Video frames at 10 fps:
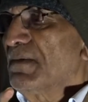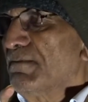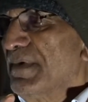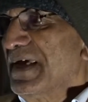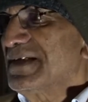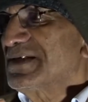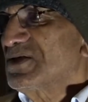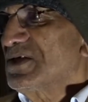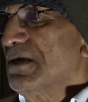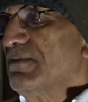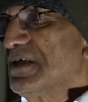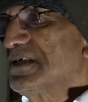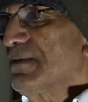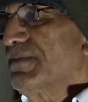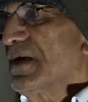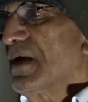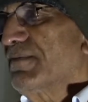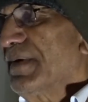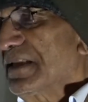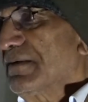mainstream discipline
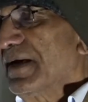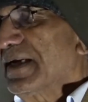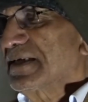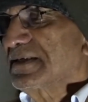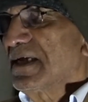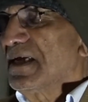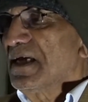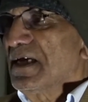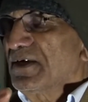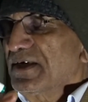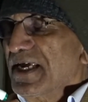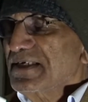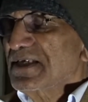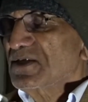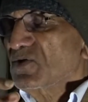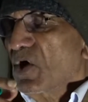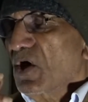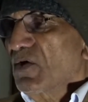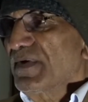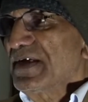of mathematics, takes us
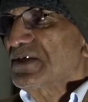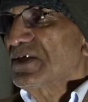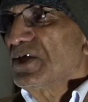always